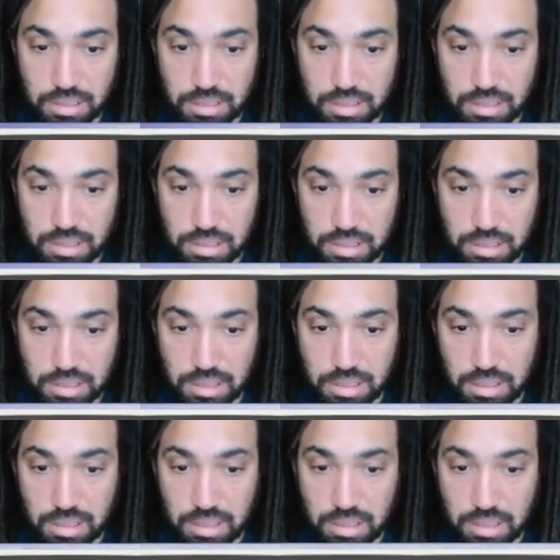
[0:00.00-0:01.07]

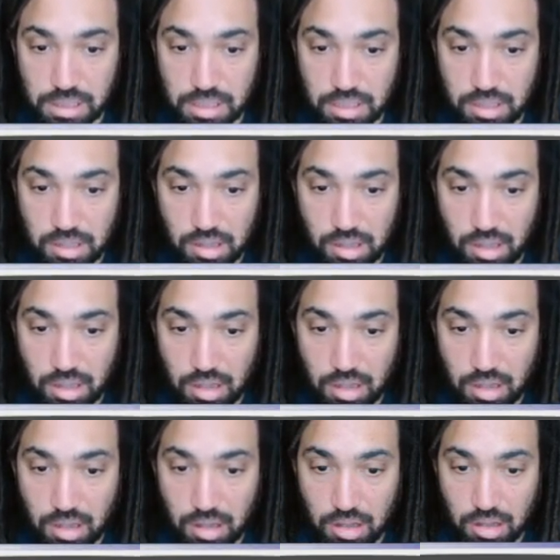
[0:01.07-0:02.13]
(no one is talking)